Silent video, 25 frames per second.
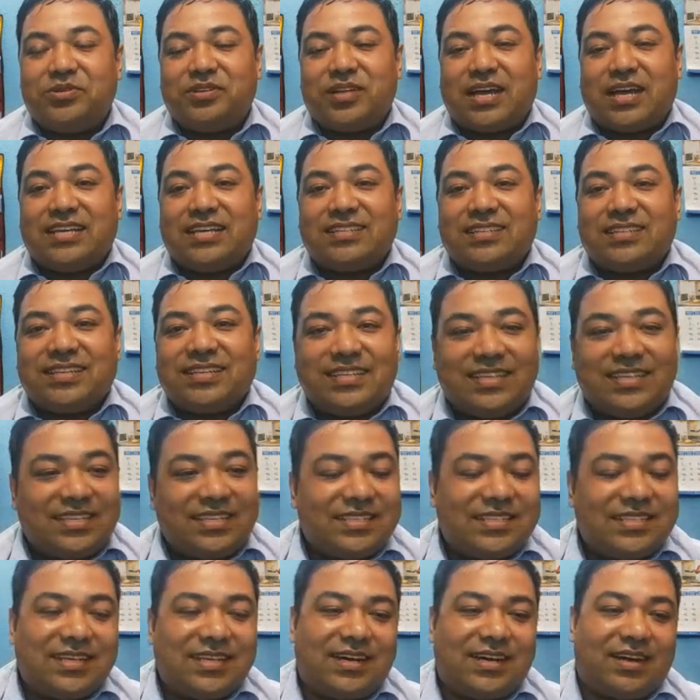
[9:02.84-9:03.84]
translate
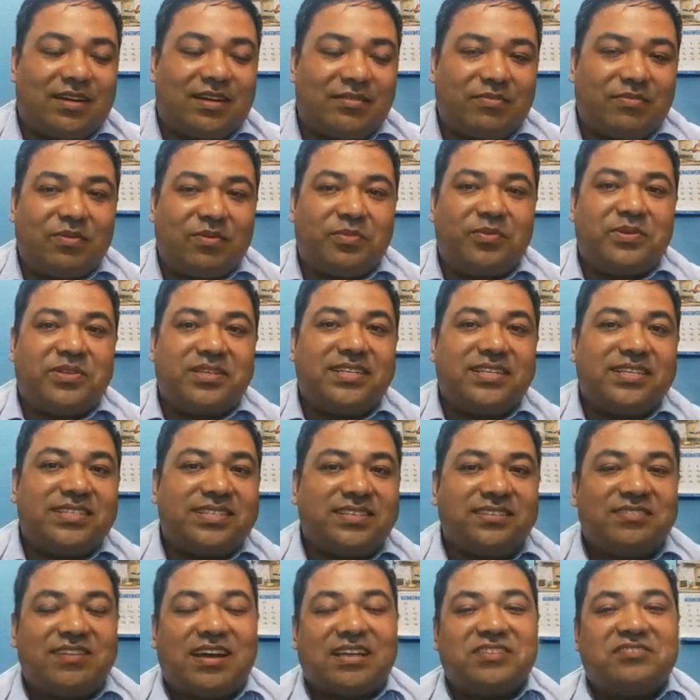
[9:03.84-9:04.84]
her profession is
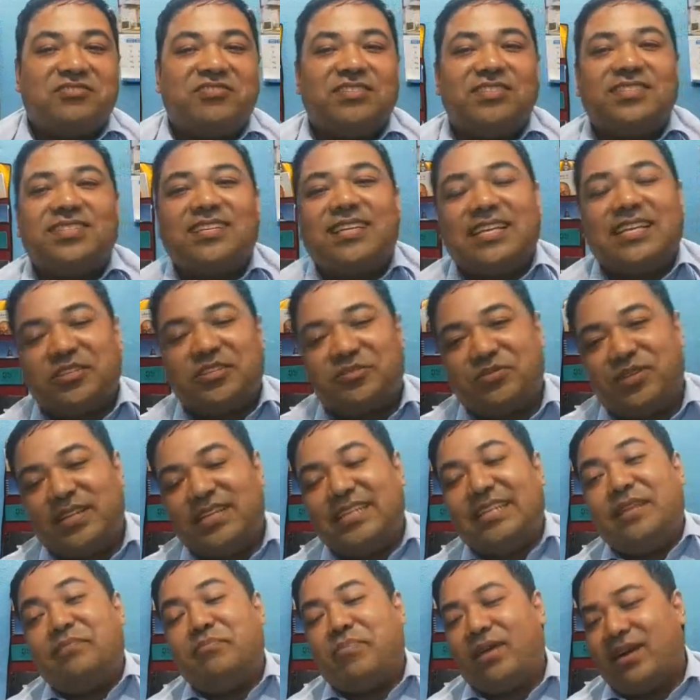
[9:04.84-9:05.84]
the translation as well
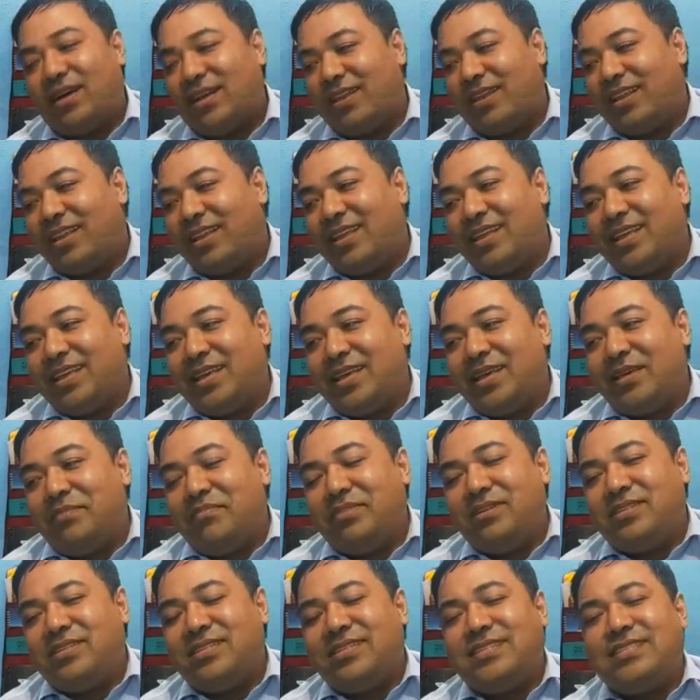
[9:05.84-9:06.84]
in Nepal.
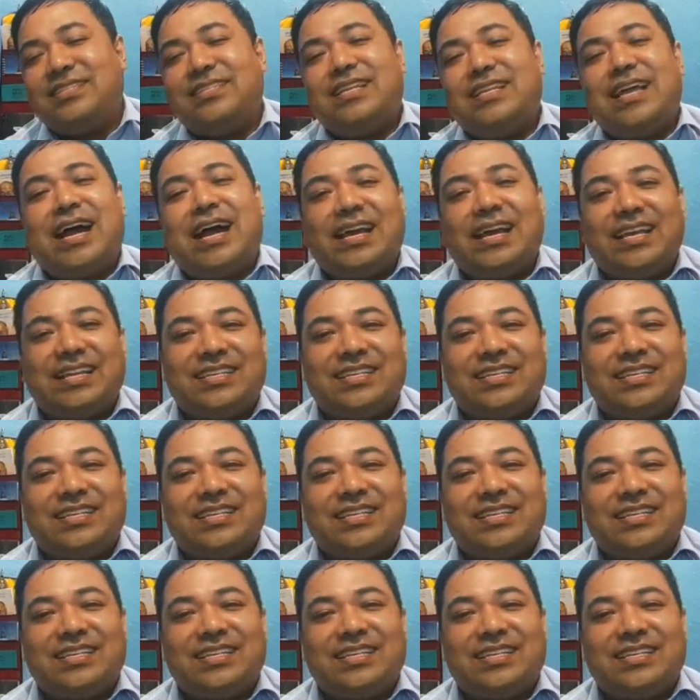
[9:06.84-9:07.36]
But she denies,